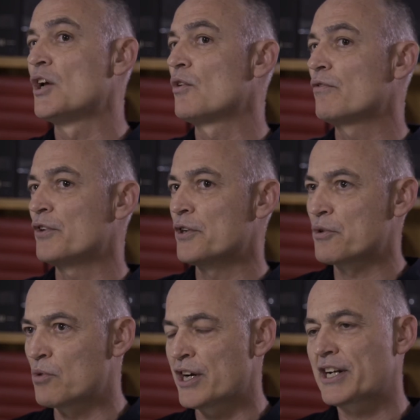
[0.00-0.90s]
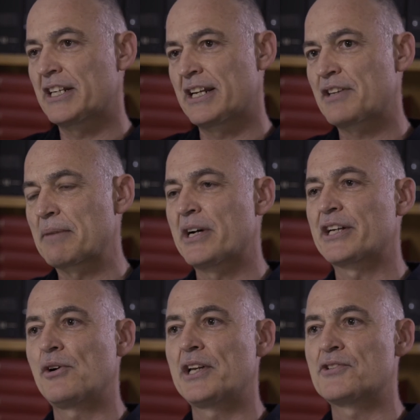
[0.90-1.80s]
Further work, and I think my
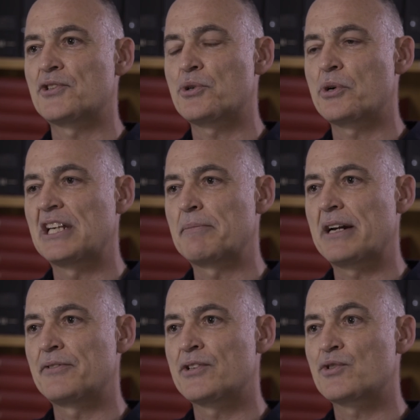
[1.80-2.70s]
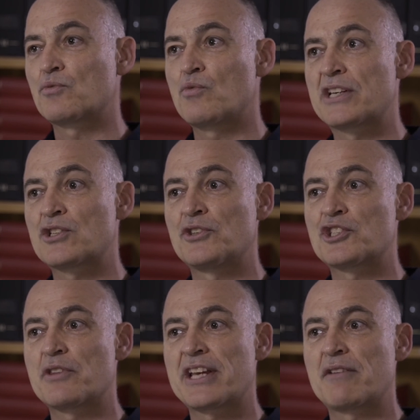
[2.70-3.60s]
colleagues are talking about this, went on
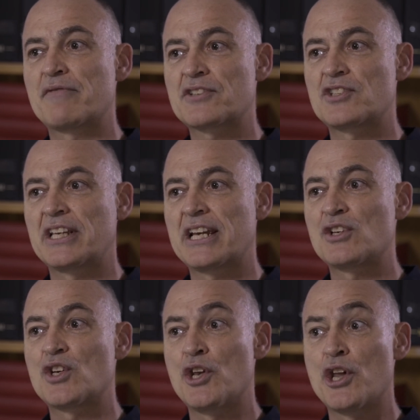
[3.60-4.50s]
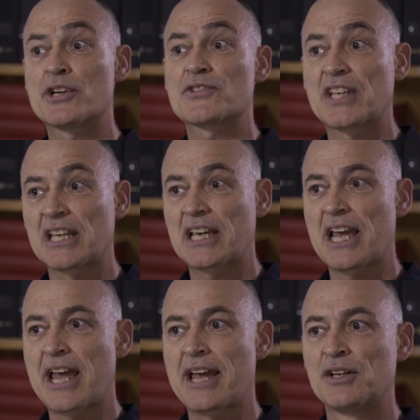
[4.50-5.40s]
to then investigate nursing
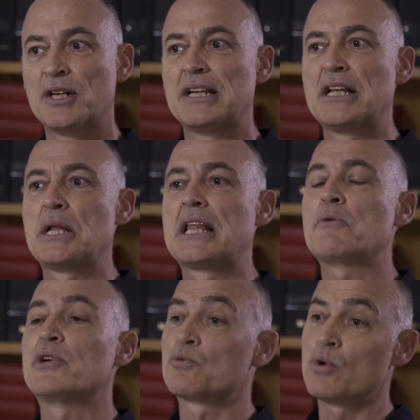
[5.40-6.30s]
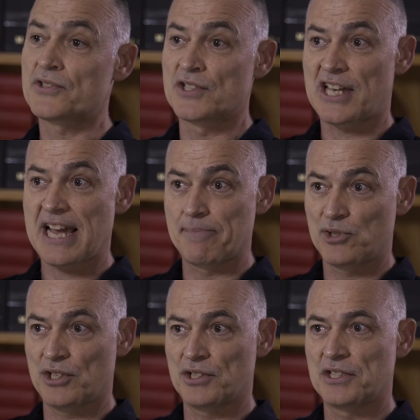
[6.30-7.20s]
care, which wasn't
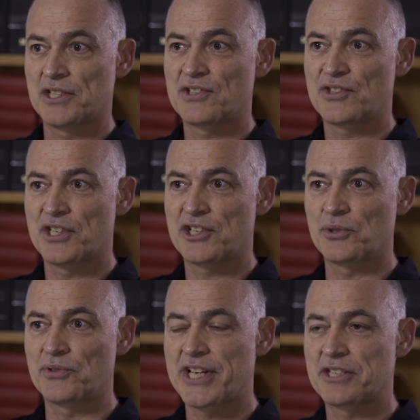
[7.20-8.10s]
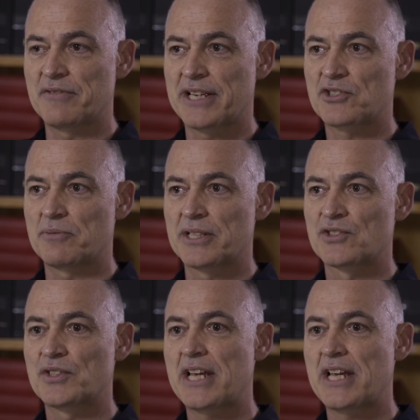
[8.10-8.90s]
captured in this initial set of estimates.